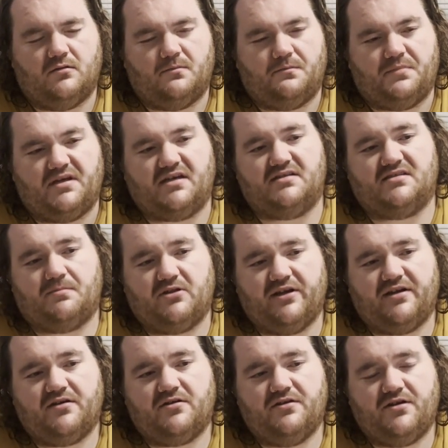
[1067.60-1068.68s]
because I
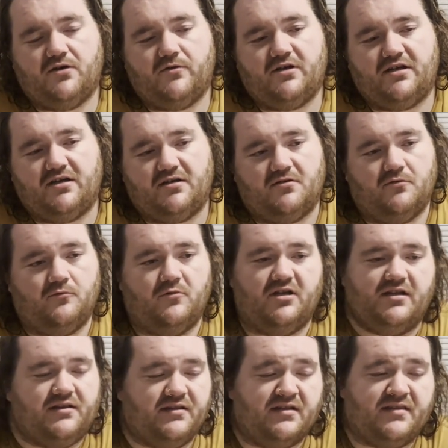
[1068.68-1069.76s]
plan on doing it
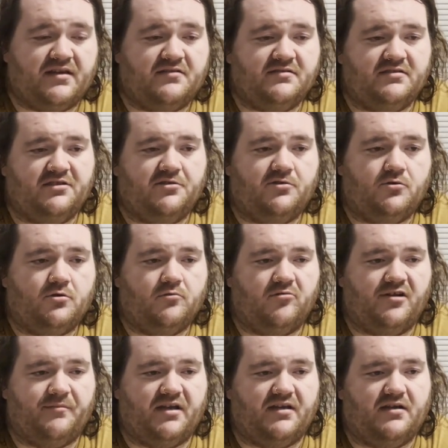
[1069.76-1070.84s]
when the Thousand Year Door
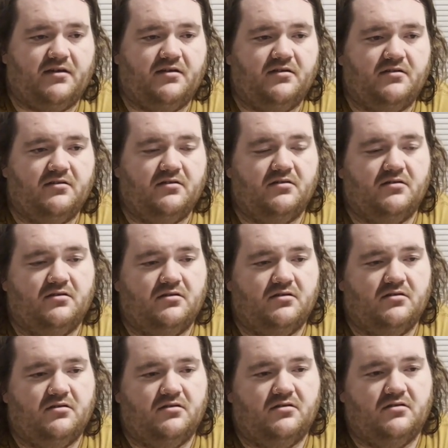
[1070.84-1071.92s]
remake
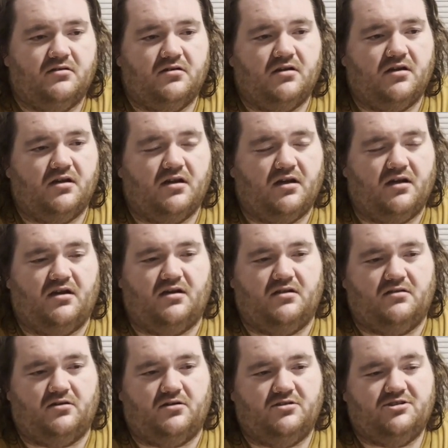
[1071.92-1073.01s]

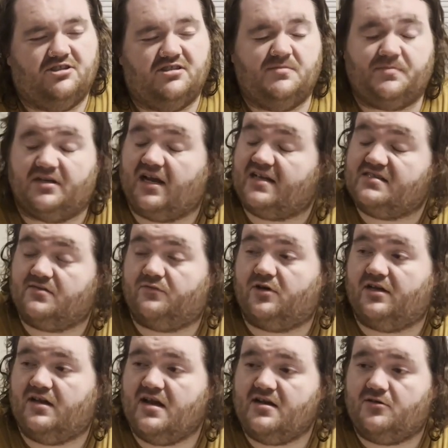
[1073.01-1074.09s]
launches, but as of
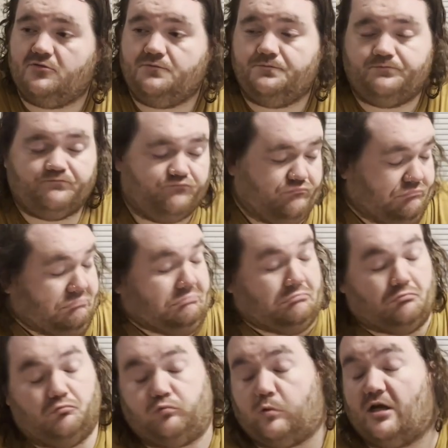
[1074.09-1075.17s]
right now,
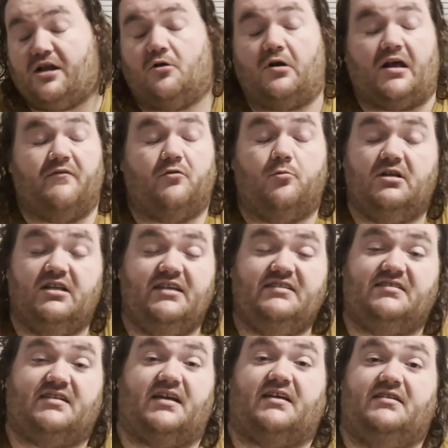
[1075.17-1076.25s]
we don't have a release
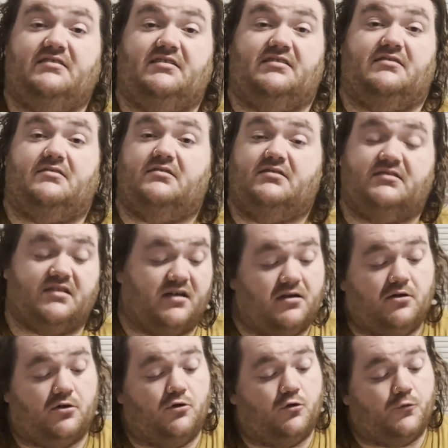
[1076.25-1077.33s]
date,
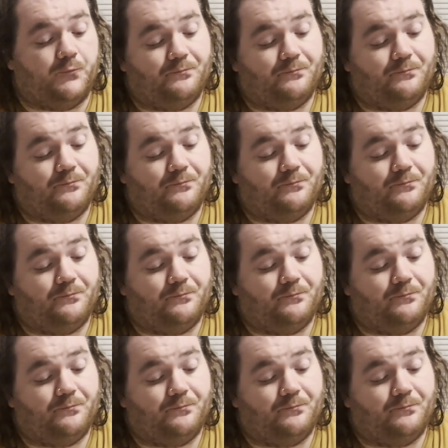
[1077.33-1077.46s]
so